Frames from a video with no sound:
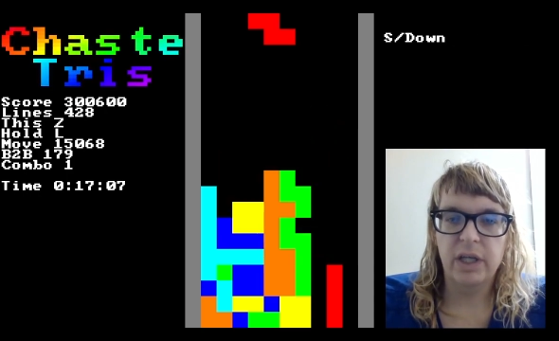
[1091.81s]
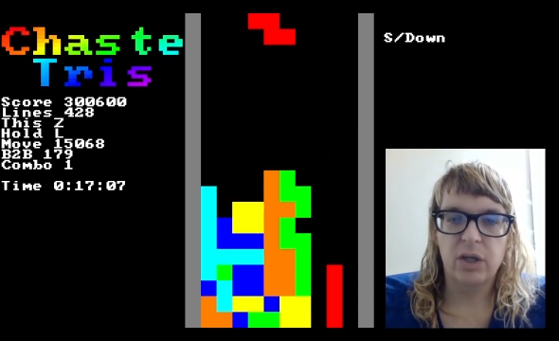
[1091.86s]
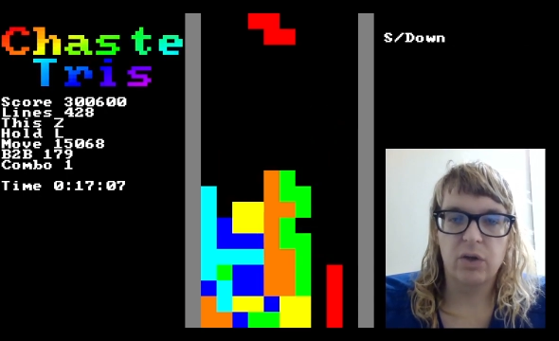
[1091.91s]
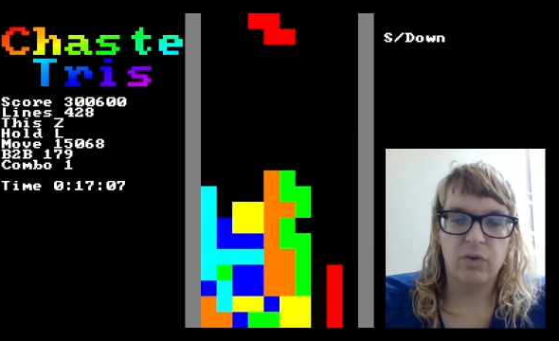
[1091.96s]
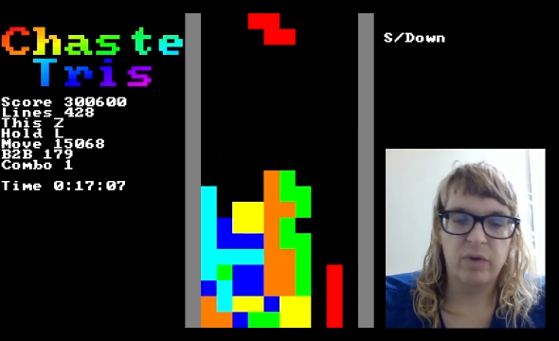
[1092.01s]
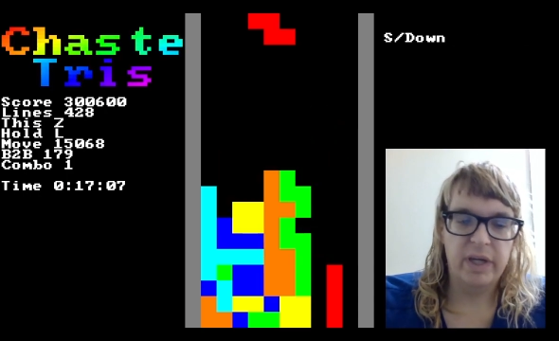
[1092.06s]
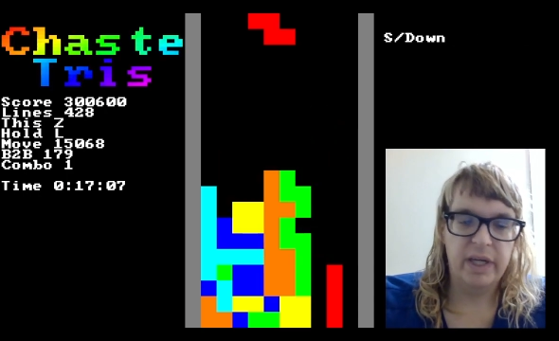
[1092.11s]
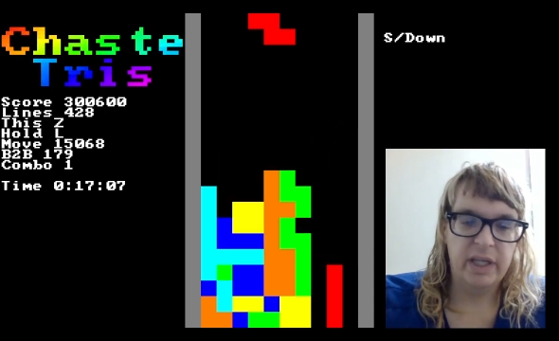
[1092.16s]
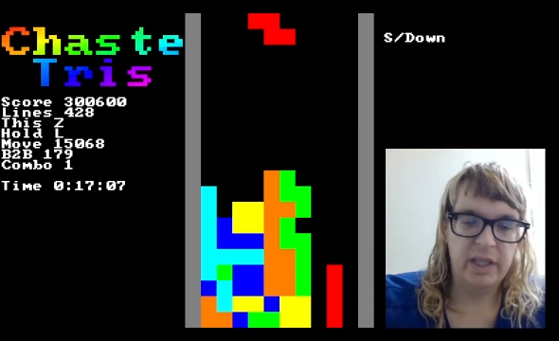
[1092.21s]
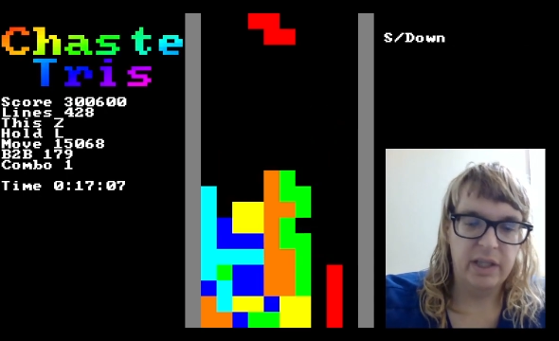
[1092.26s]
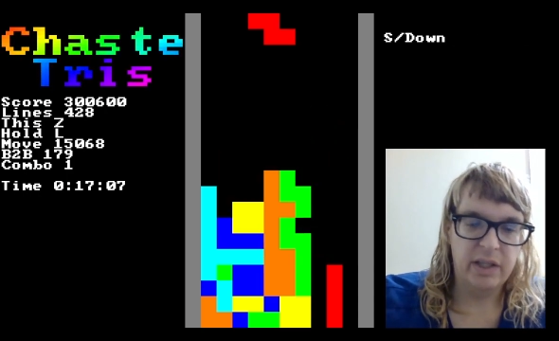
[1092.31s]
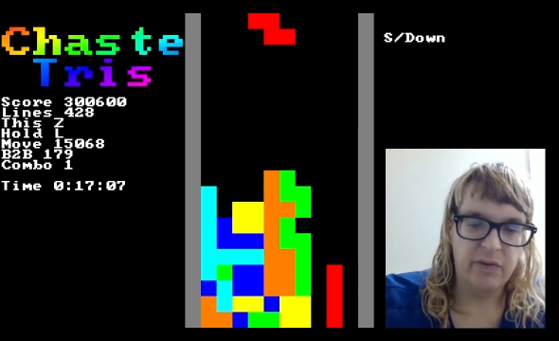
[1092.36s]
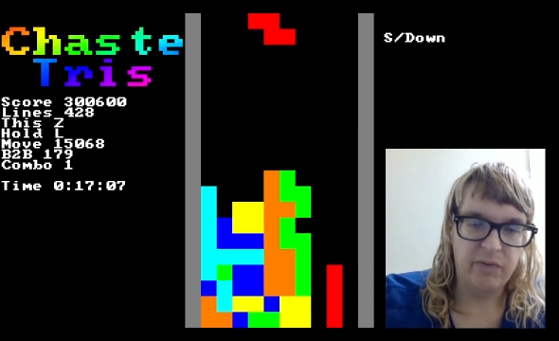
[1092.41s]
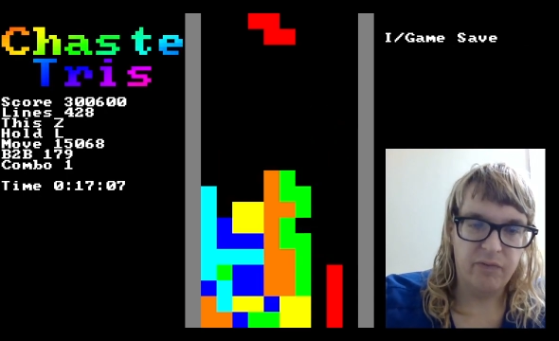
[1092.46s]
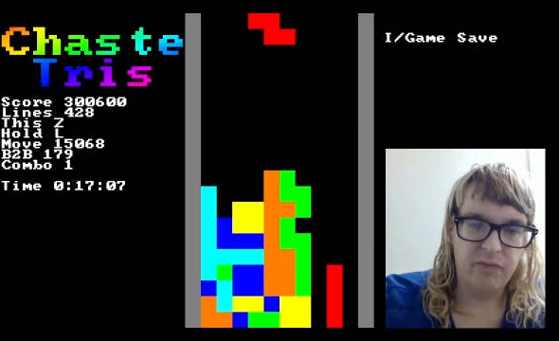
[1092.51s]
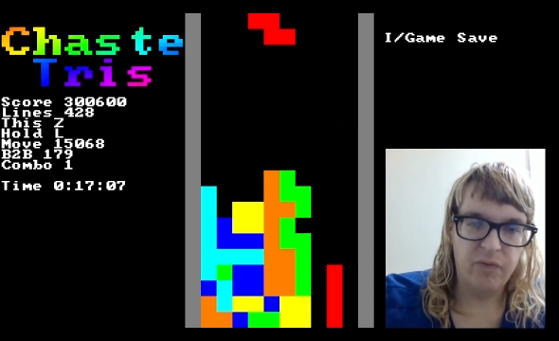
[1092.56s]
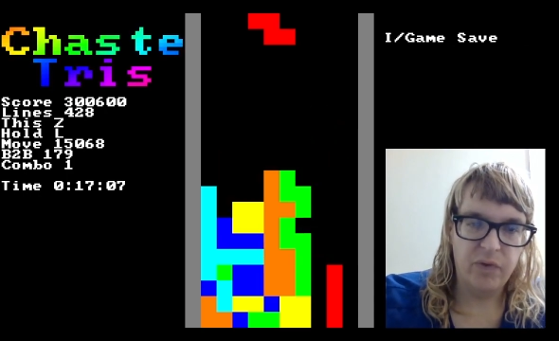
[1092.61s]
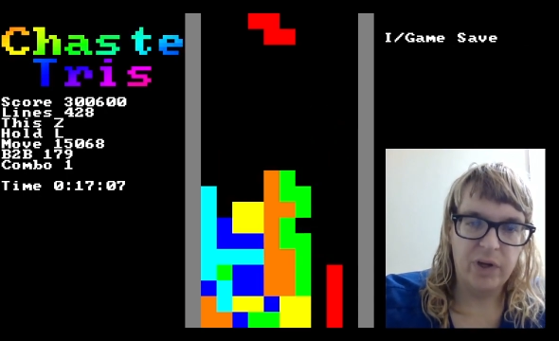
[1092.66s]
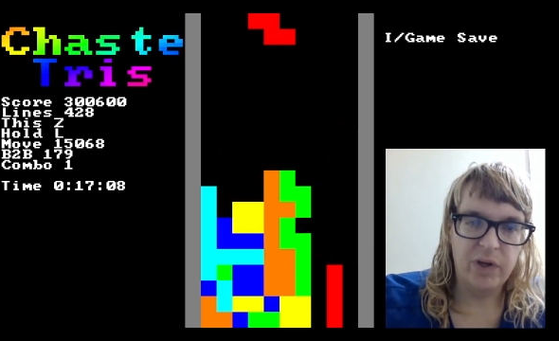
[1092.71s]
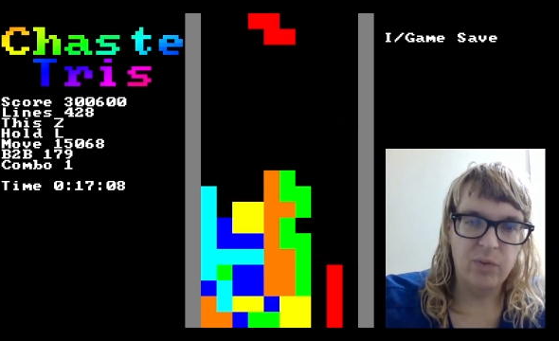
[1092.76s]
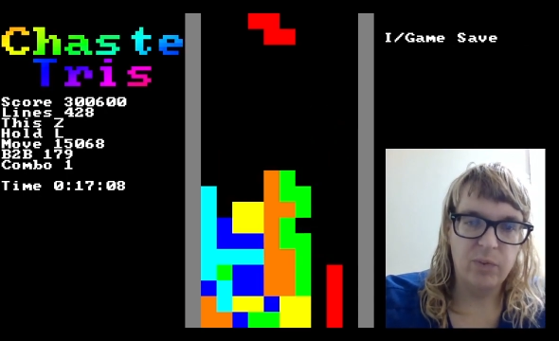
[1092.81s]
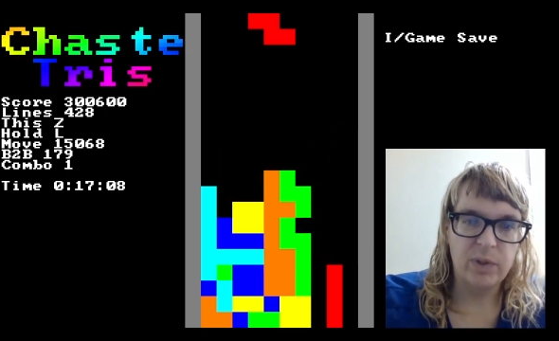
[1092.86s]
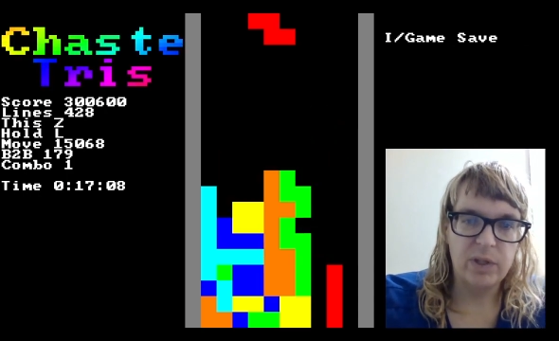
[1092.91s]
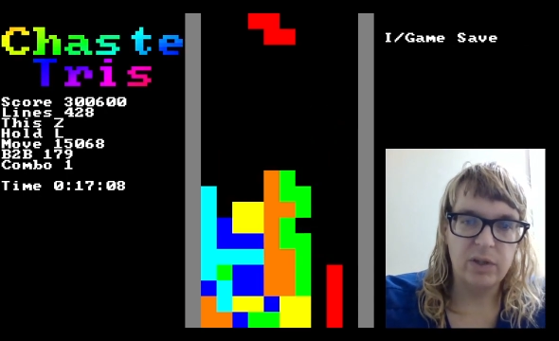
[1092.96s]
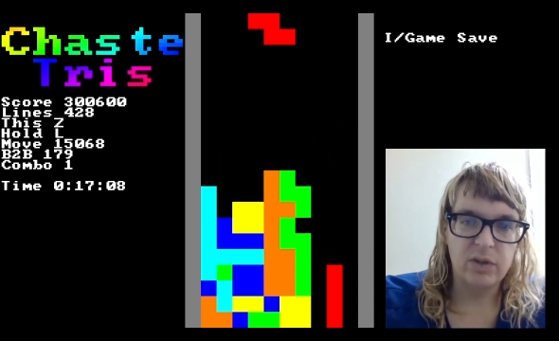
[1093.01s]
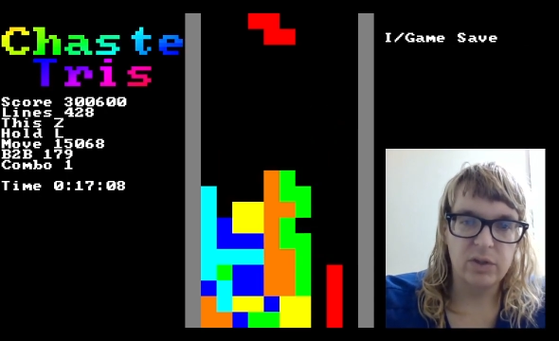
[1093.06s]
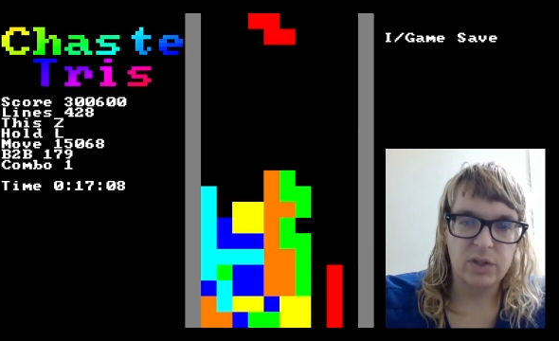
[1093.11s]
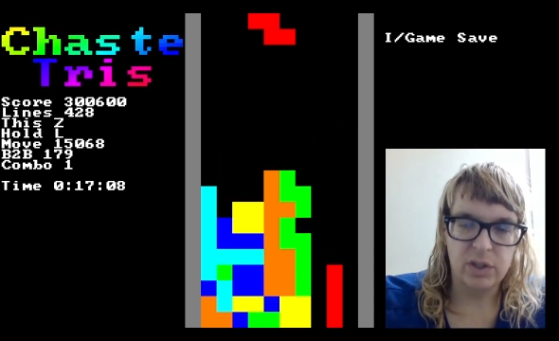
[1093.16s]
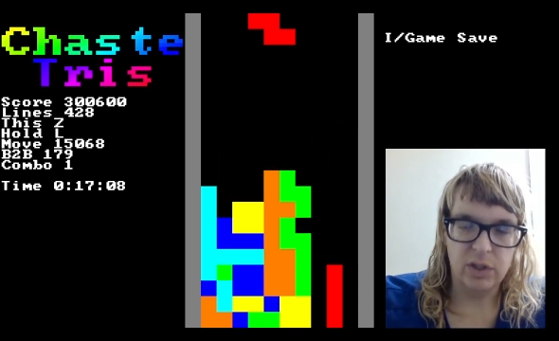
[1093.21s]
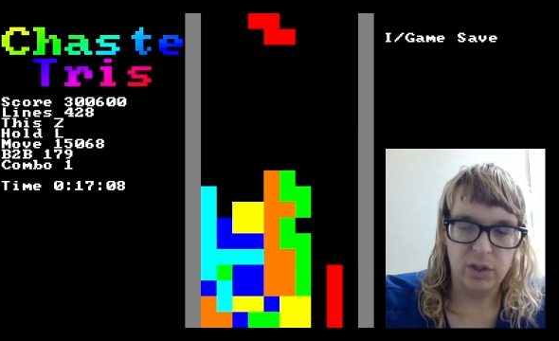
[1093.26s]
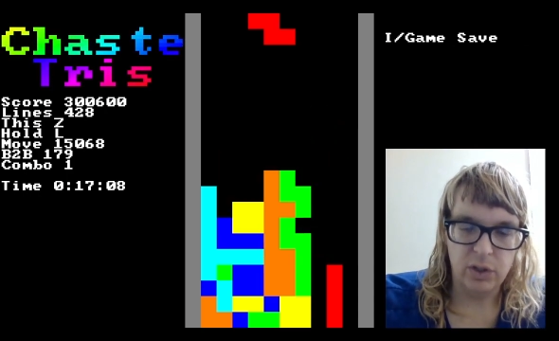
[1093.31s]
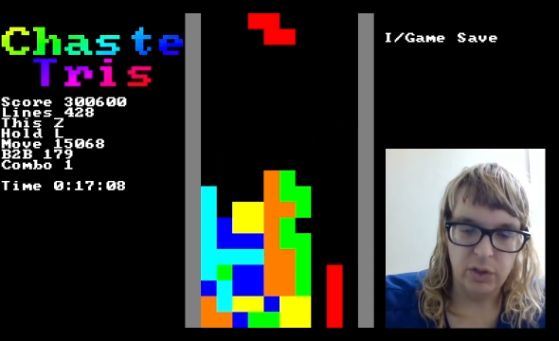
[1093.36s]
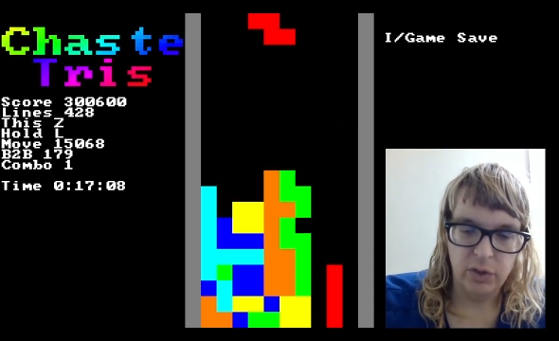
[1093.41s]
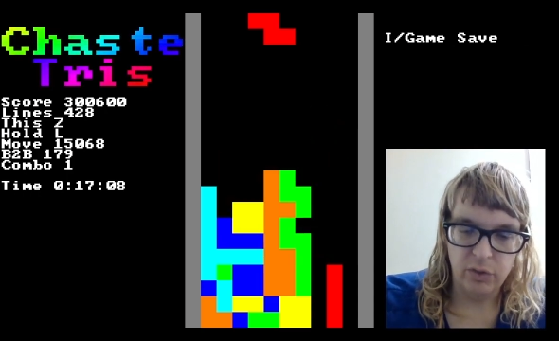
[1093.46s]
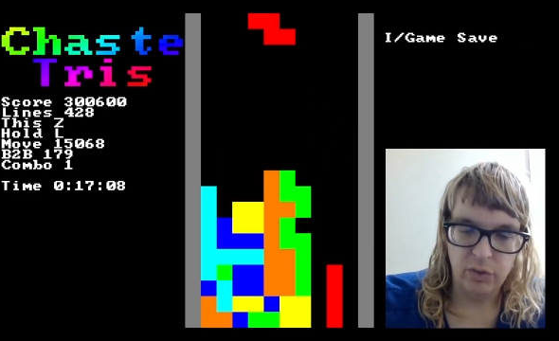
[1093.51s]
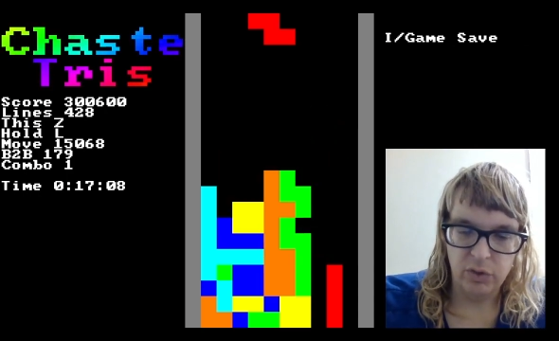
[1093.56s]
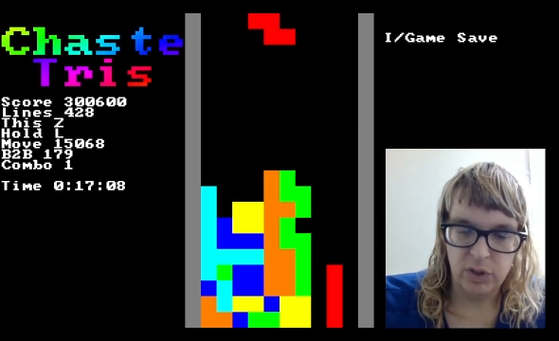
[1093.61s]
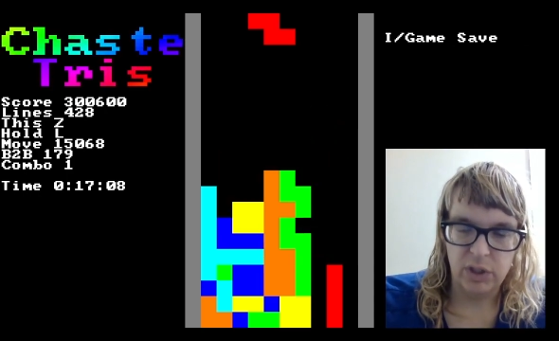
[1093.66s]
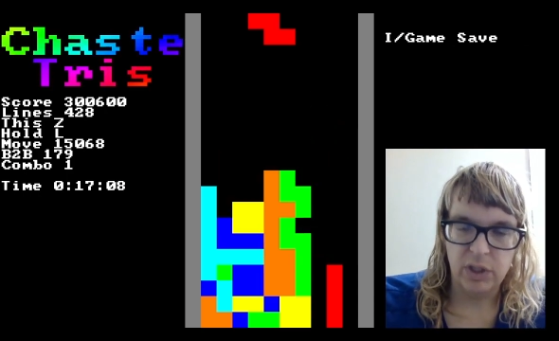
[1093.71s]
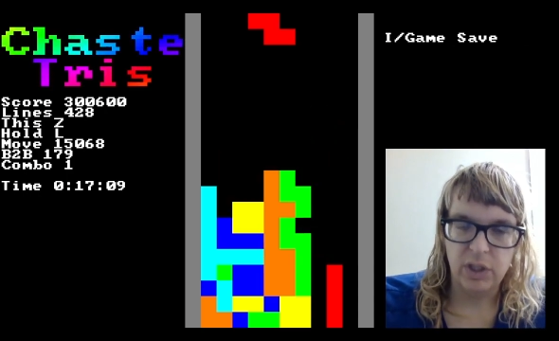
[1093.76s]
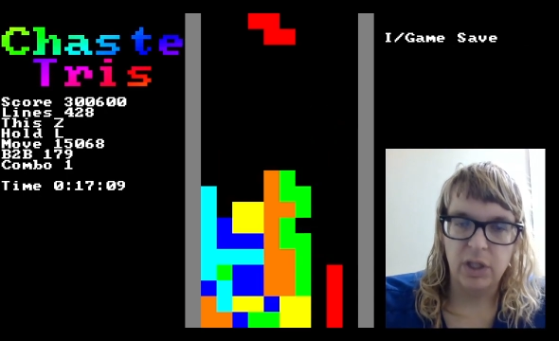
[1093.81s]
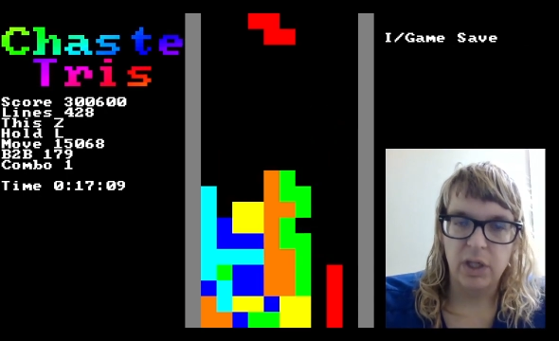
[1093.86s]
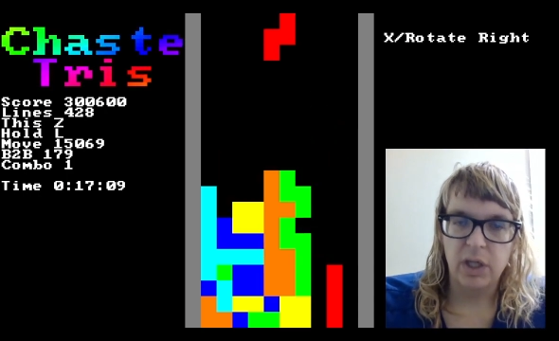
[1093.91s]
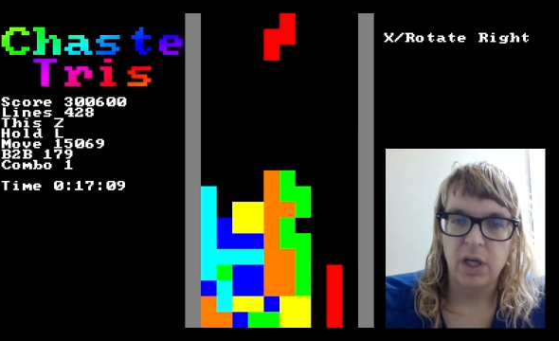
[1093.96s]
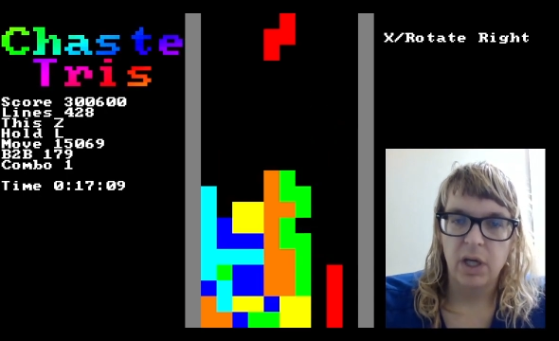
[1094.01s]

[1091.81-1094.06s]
agreed that free will is an illusion.